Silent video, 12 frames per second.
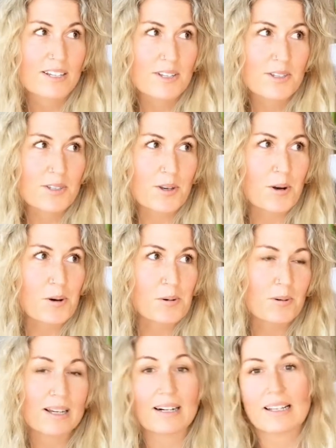So,
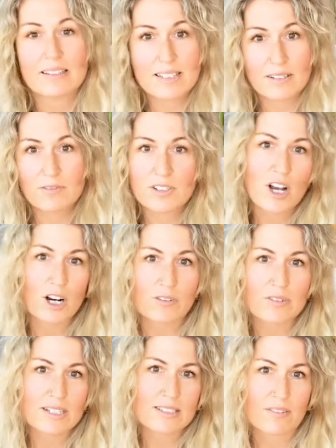and I did
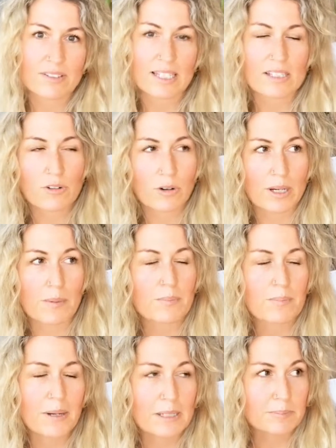photography and stuff like that growing up.
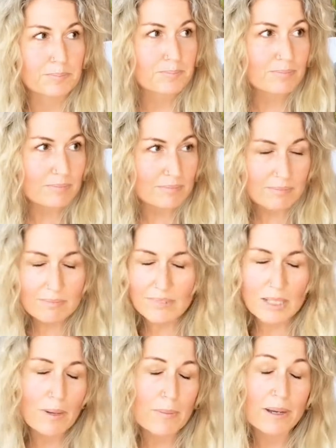But
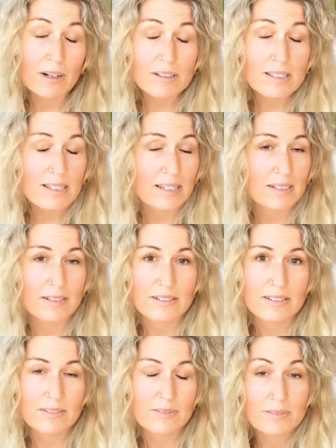my parents and
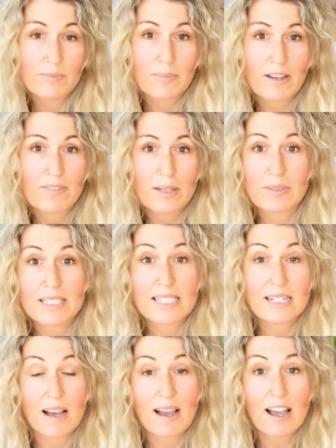my family
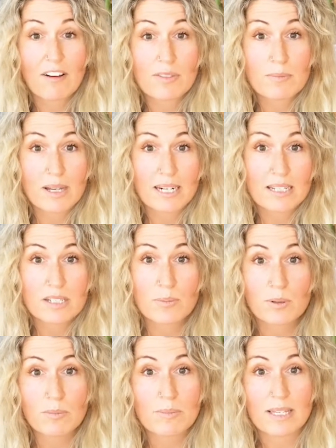did not have the money to
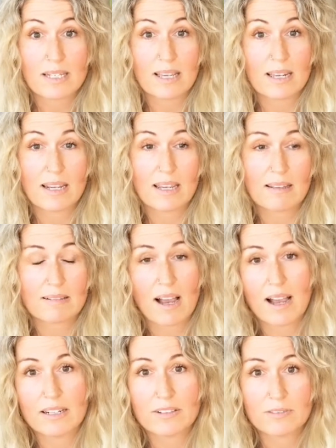put me in any
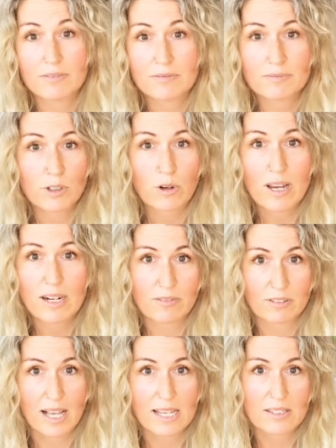kind of creative
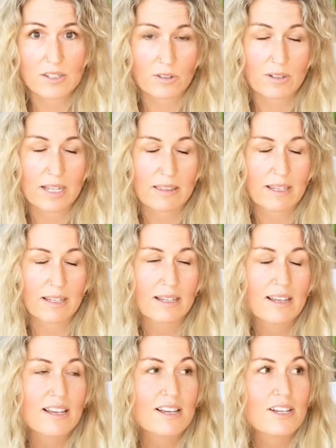classes or anything.
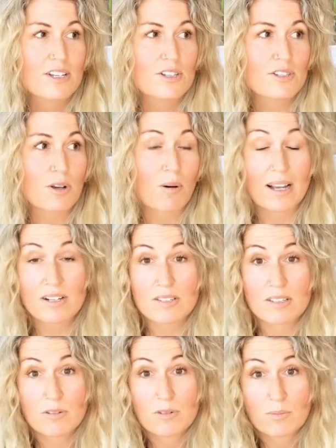So I
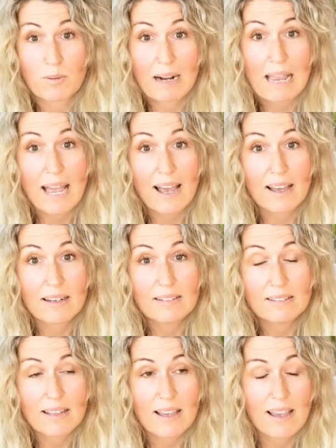just used what I had.
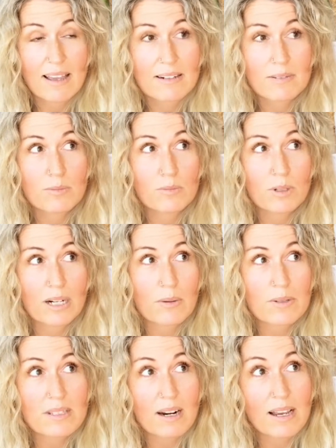And when I
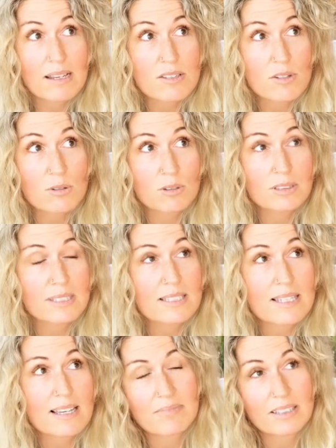was in high school,
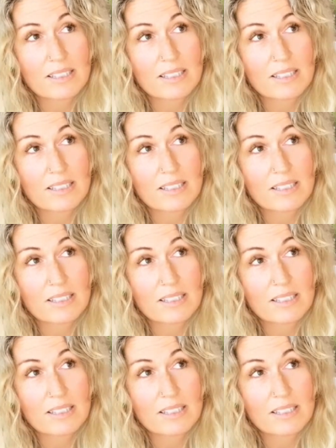as you